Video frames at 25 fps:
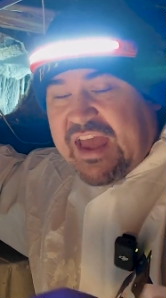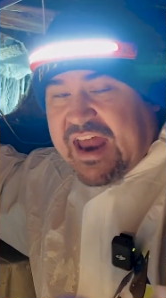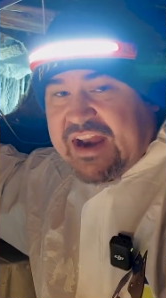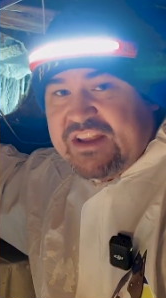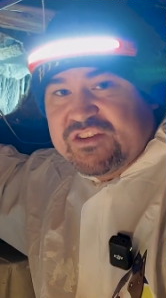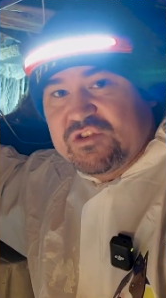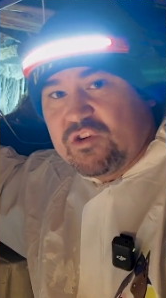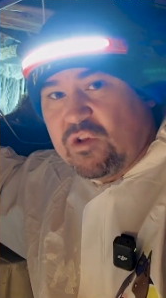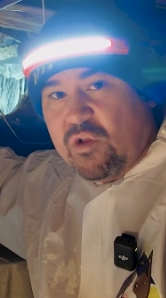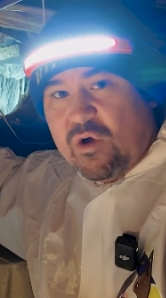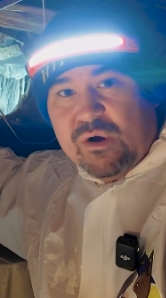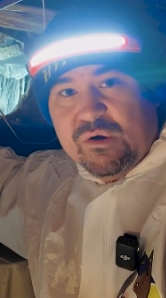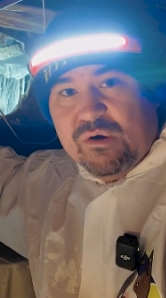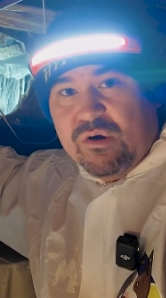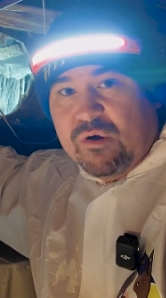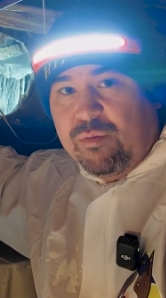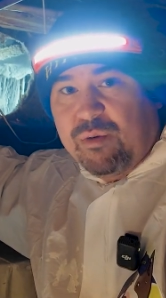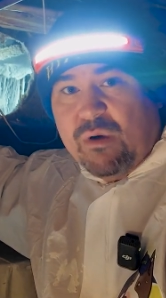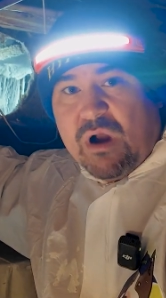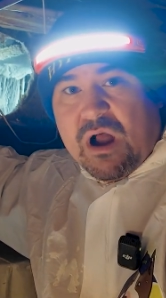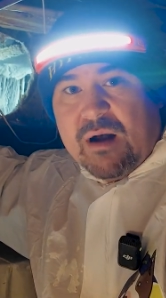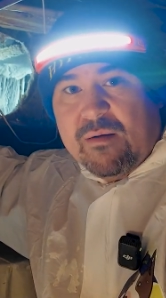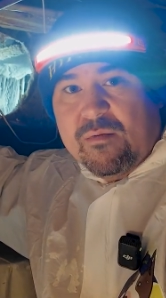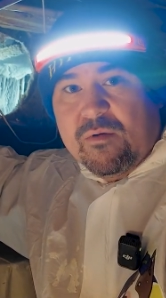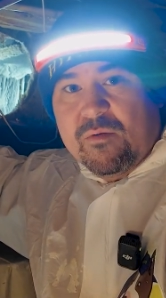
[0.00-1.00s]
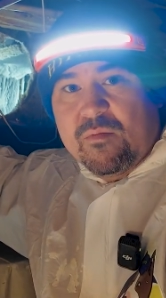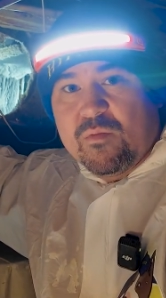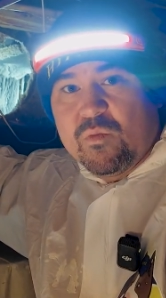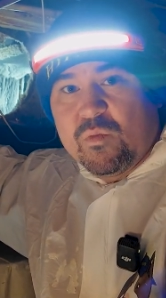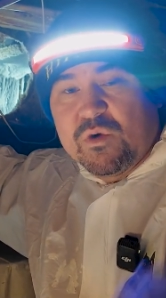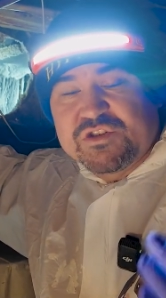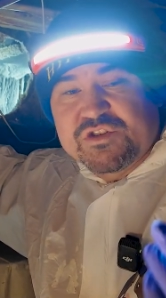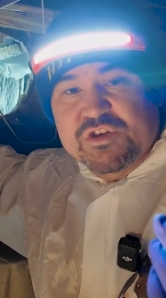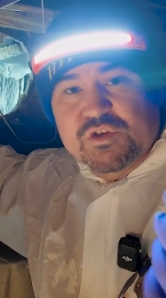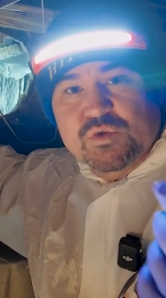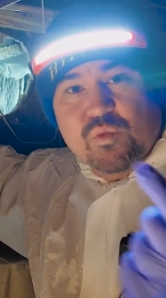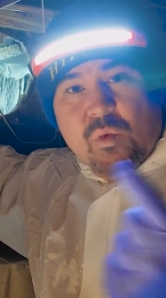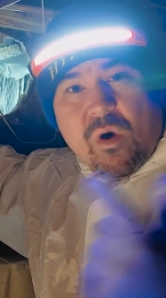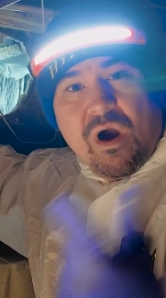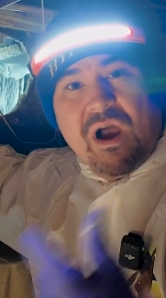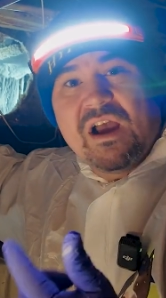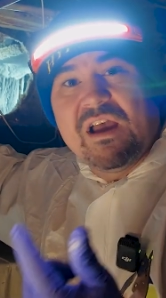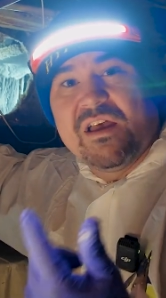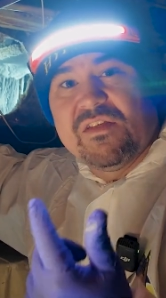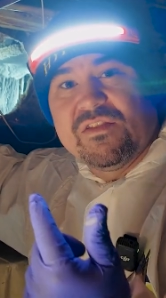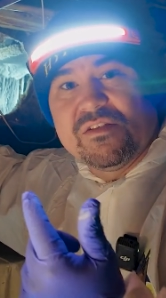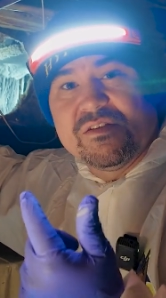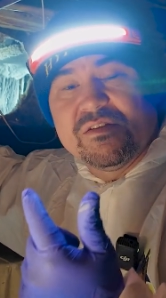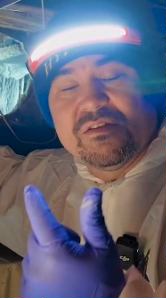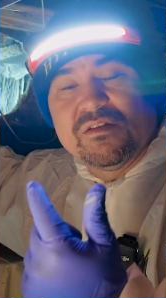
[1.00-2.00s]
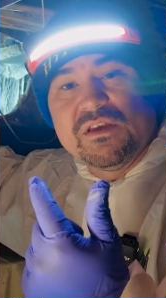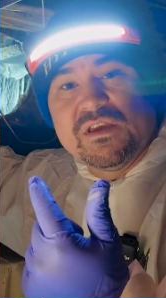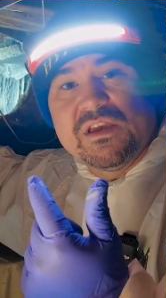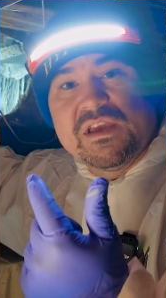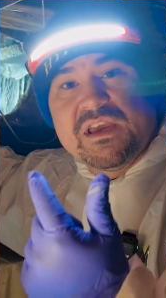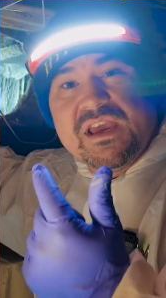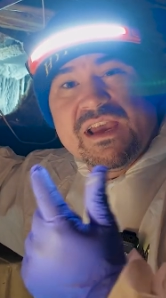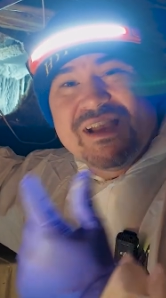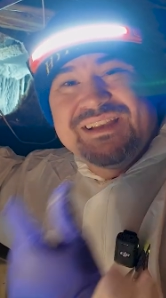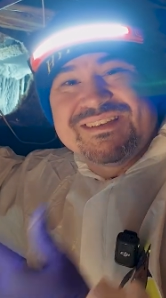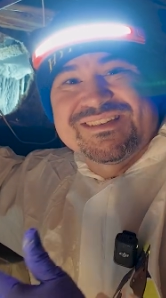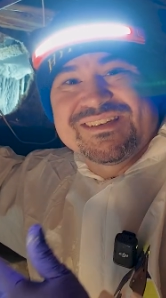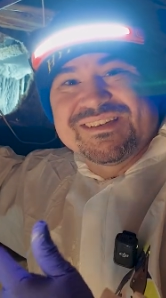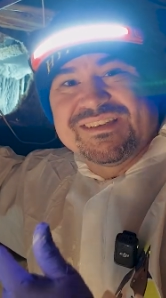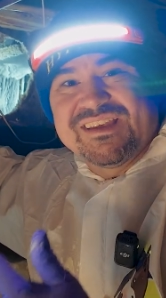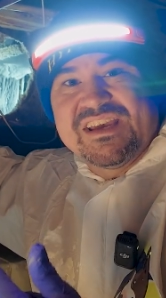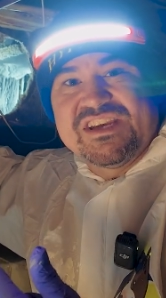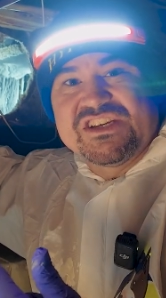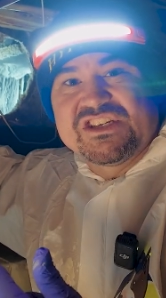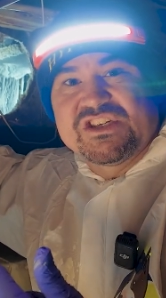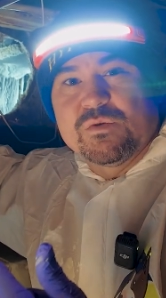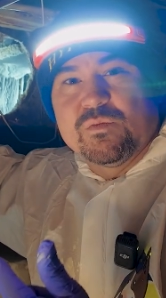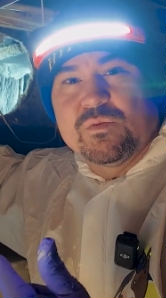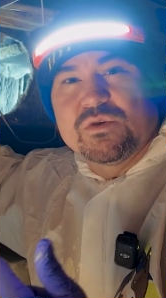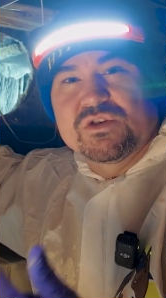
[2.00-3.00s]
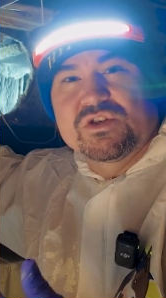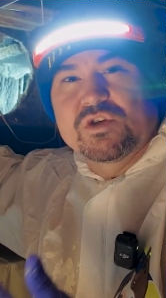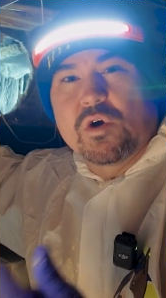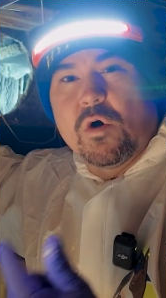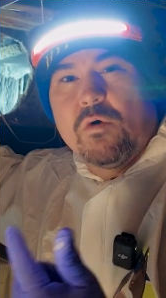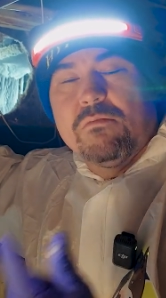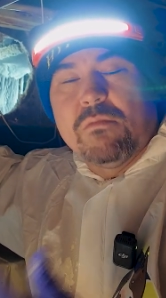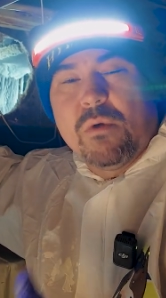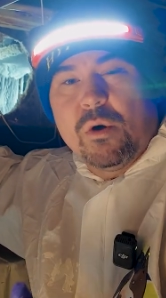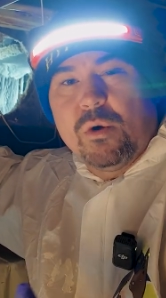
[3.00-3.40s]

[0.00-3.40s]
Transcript: That is no longer a problem, which is why the insulation was so